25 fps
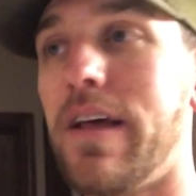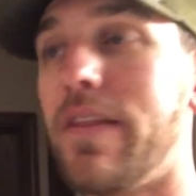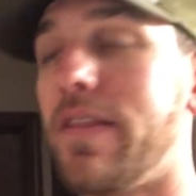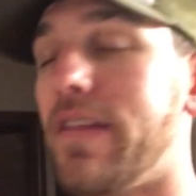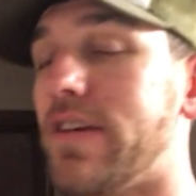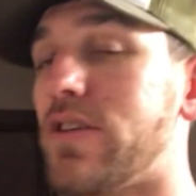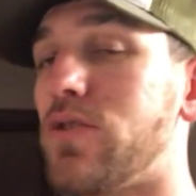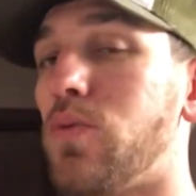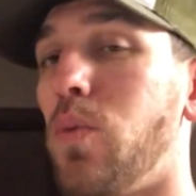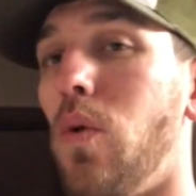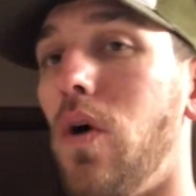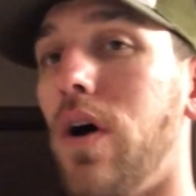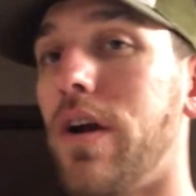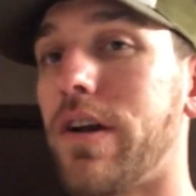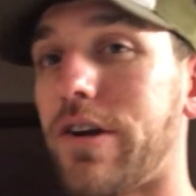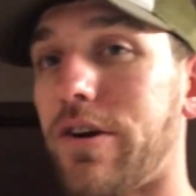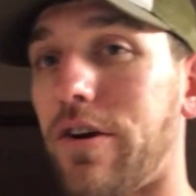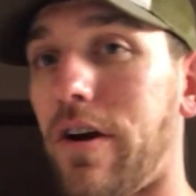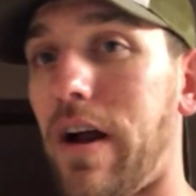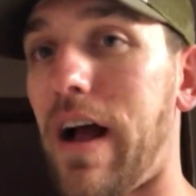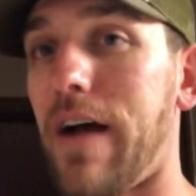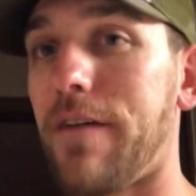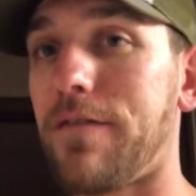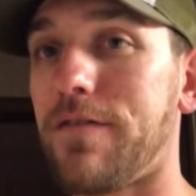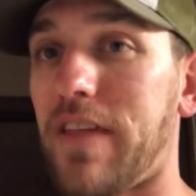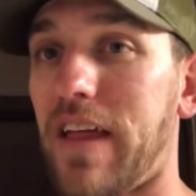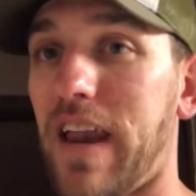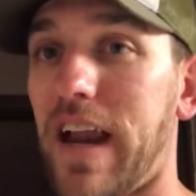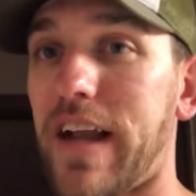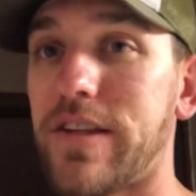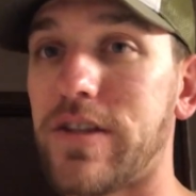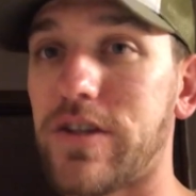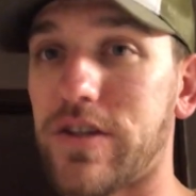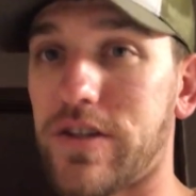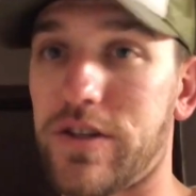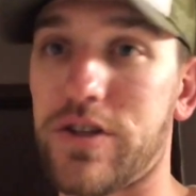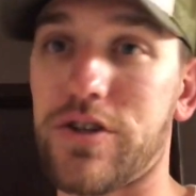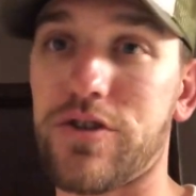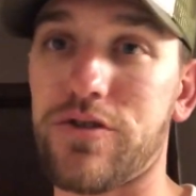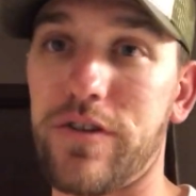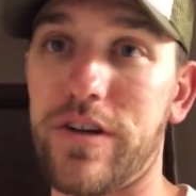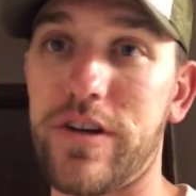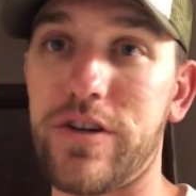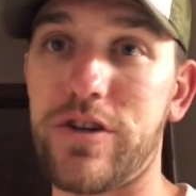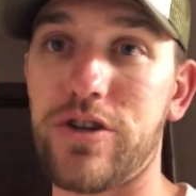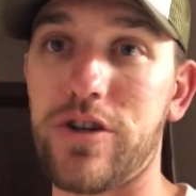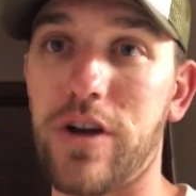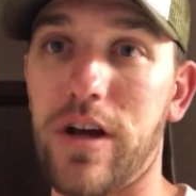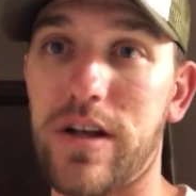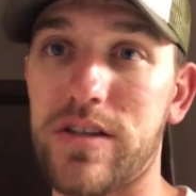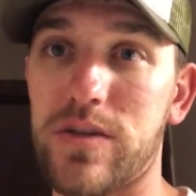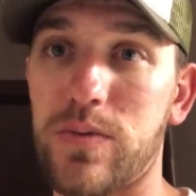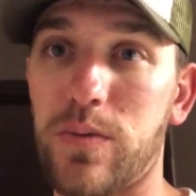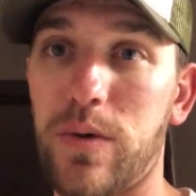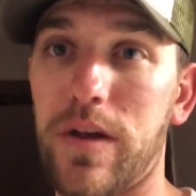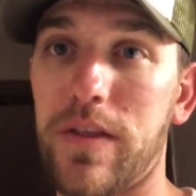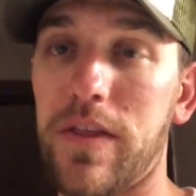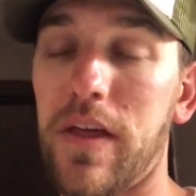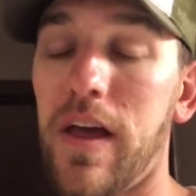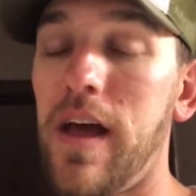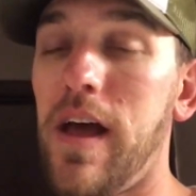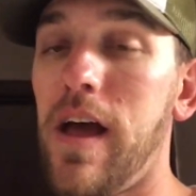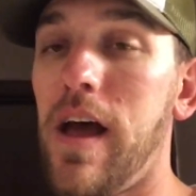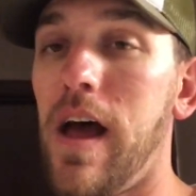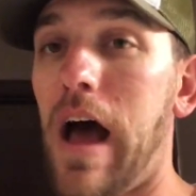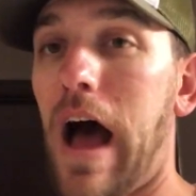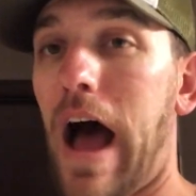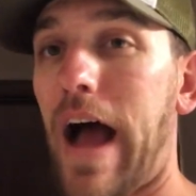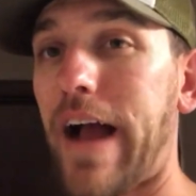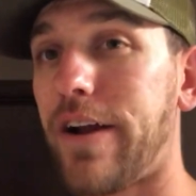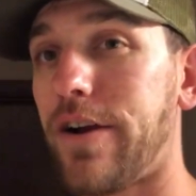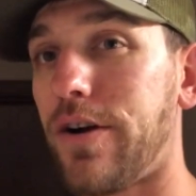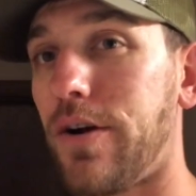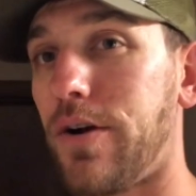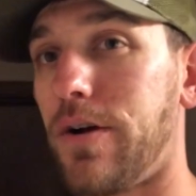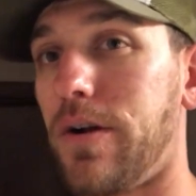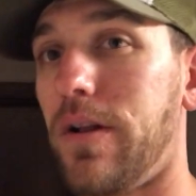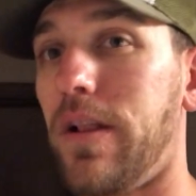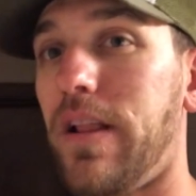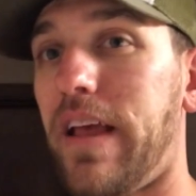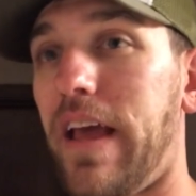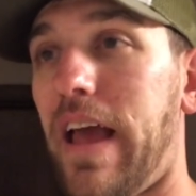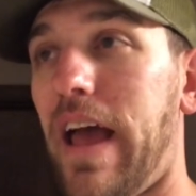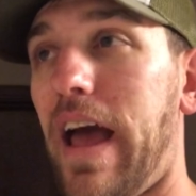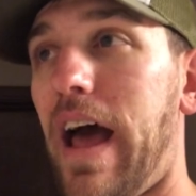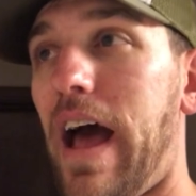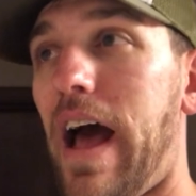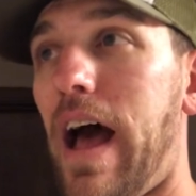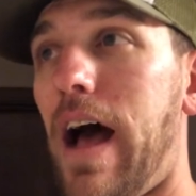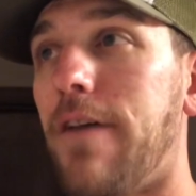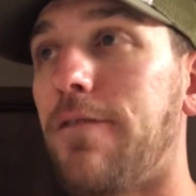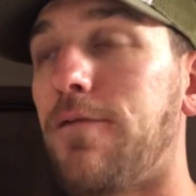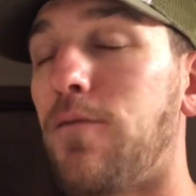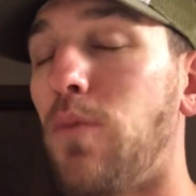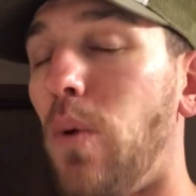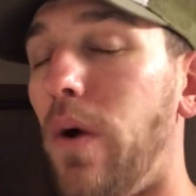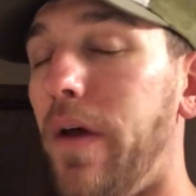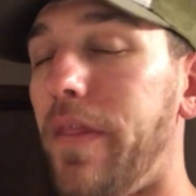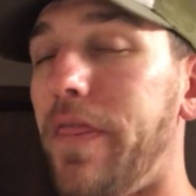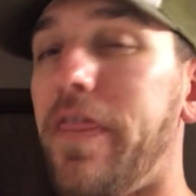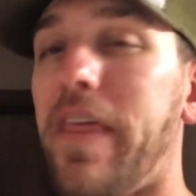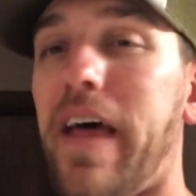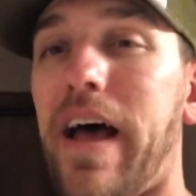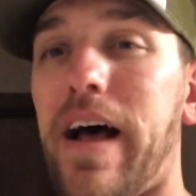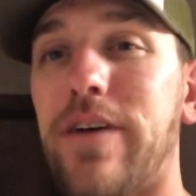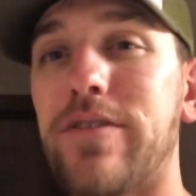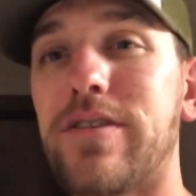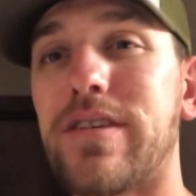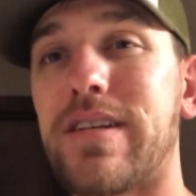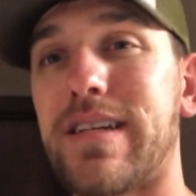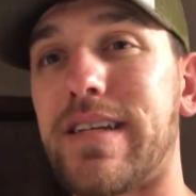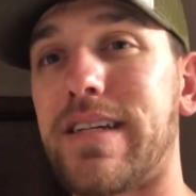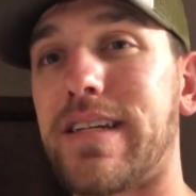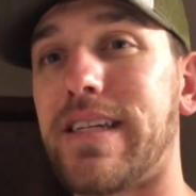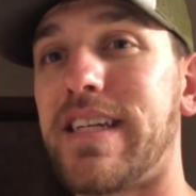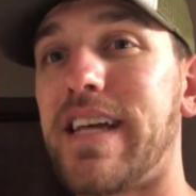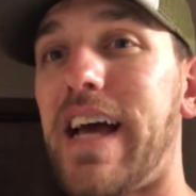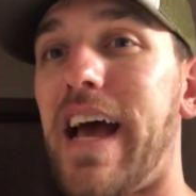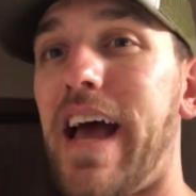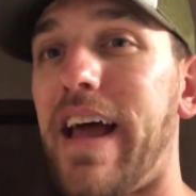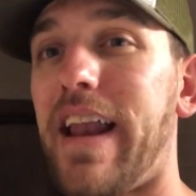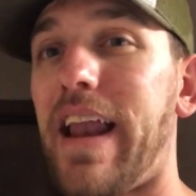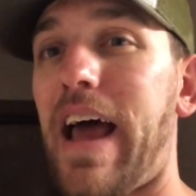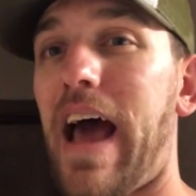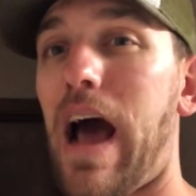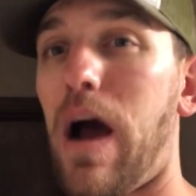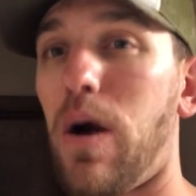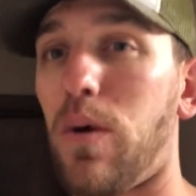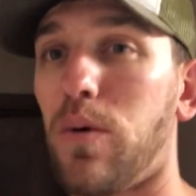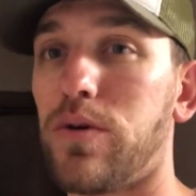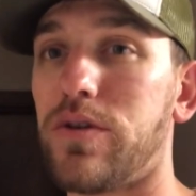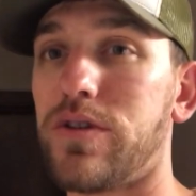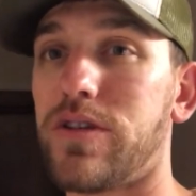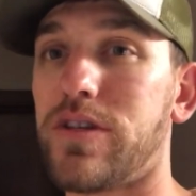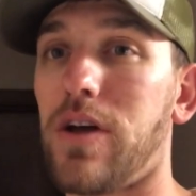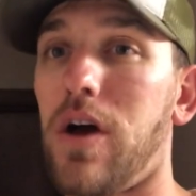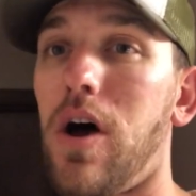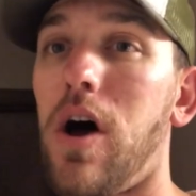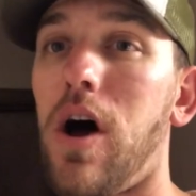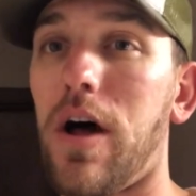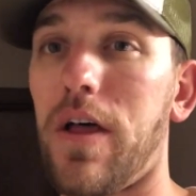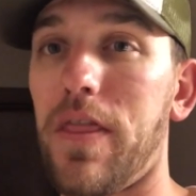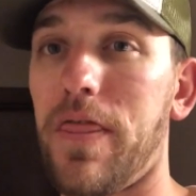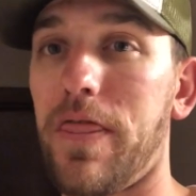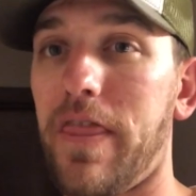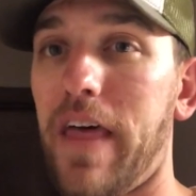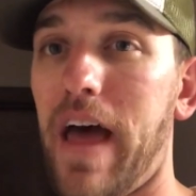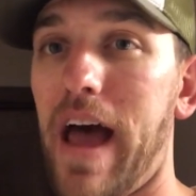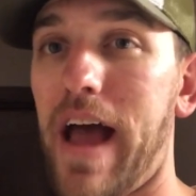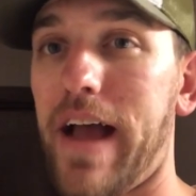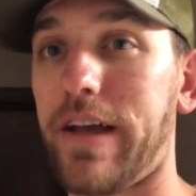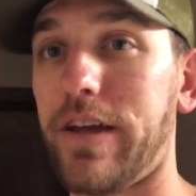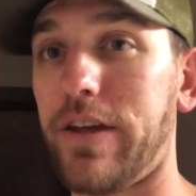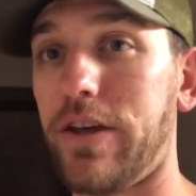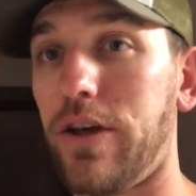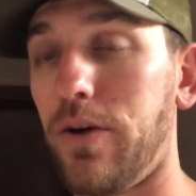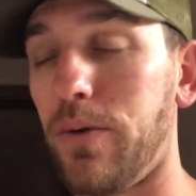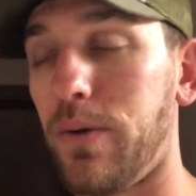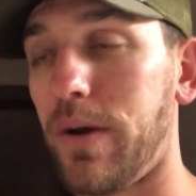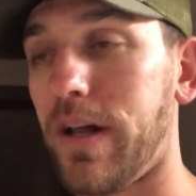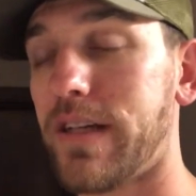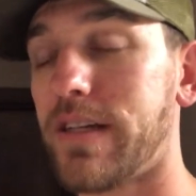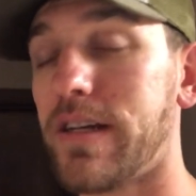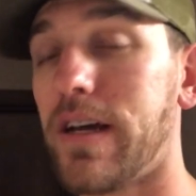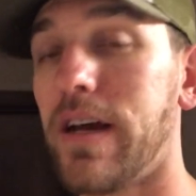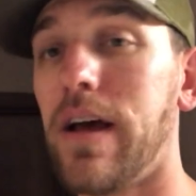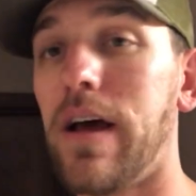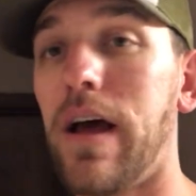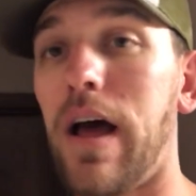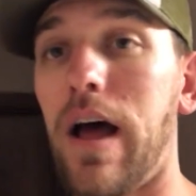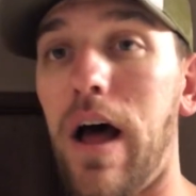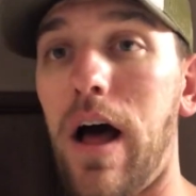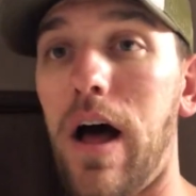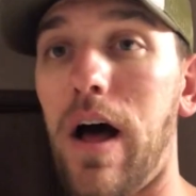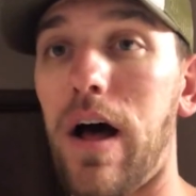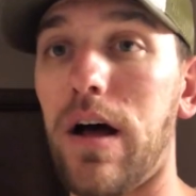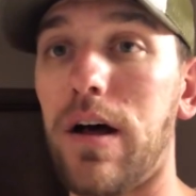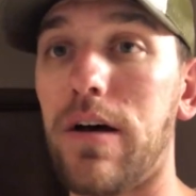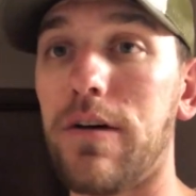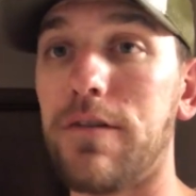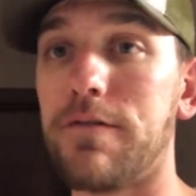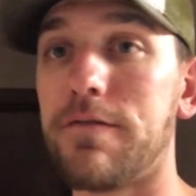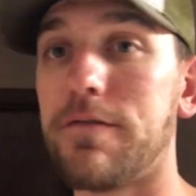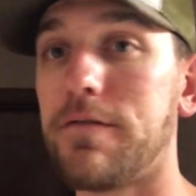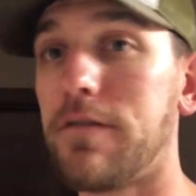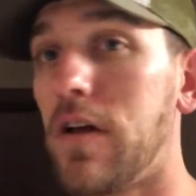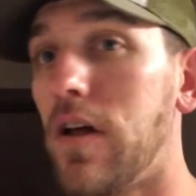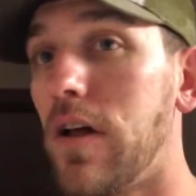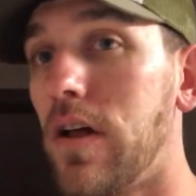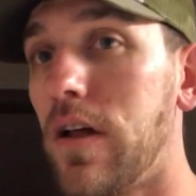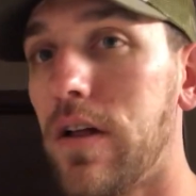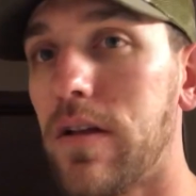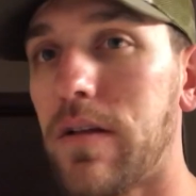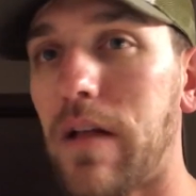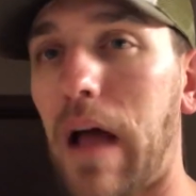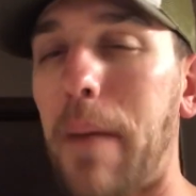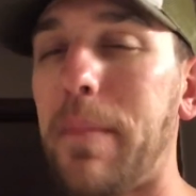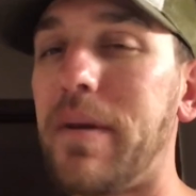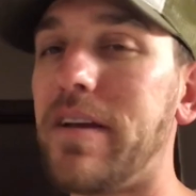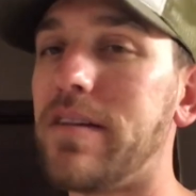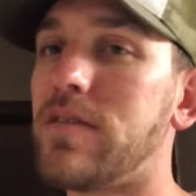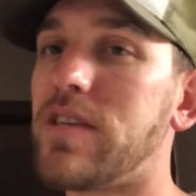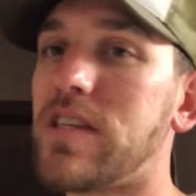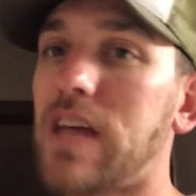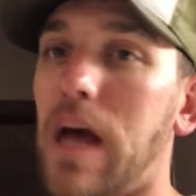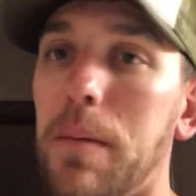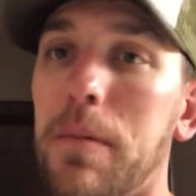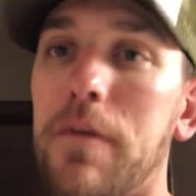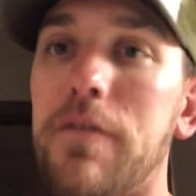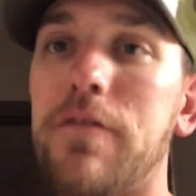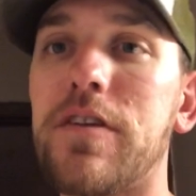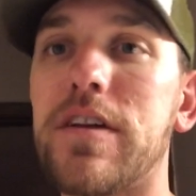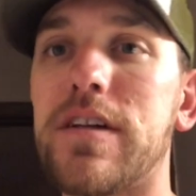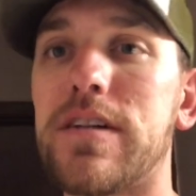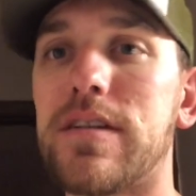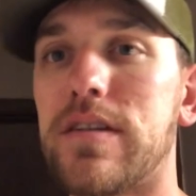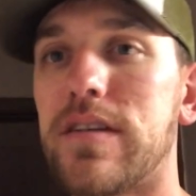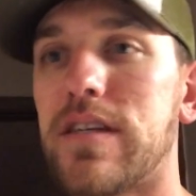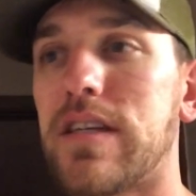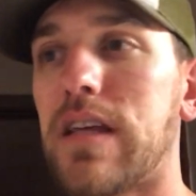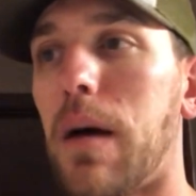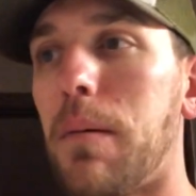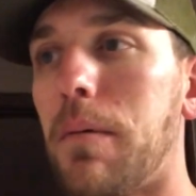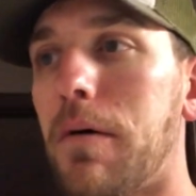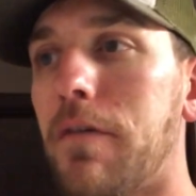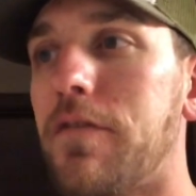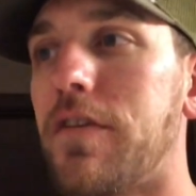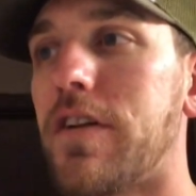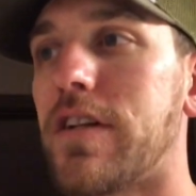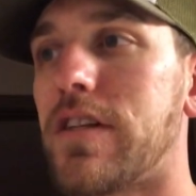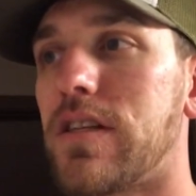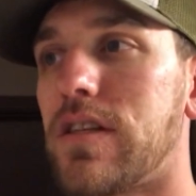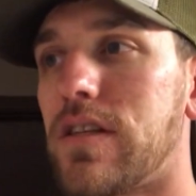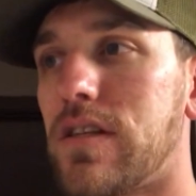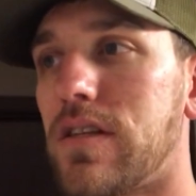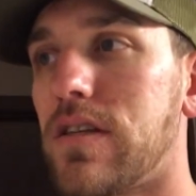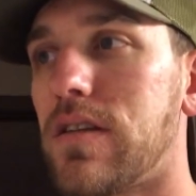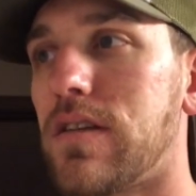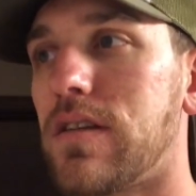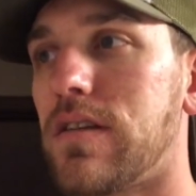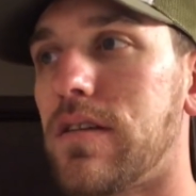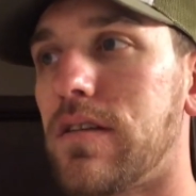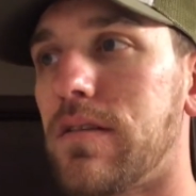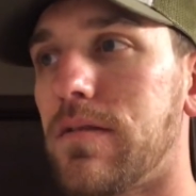This one graph that I took the screenshots with, I currently have 1,010 hours on that unit of, I mean, some of it's